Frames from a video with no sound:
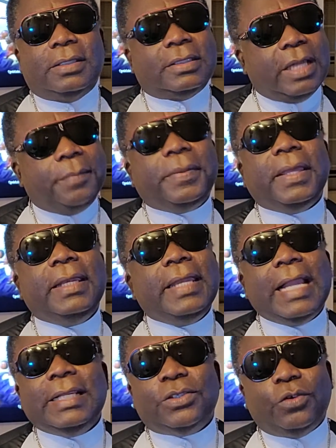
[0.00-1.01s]
Something
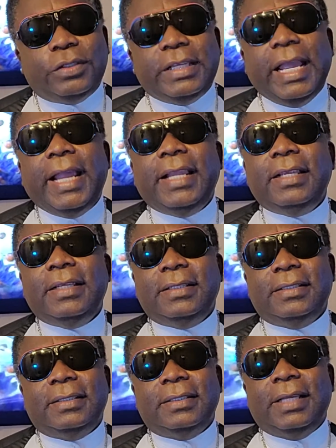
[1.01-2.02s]
that is ordained
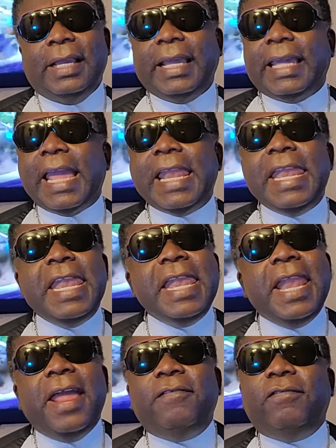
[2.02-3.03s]

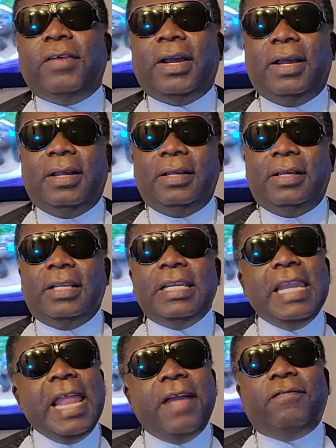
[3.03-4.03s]
can never,
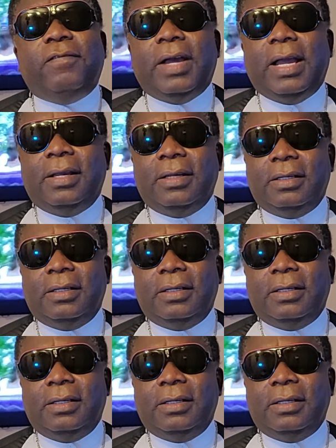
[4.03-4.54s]
never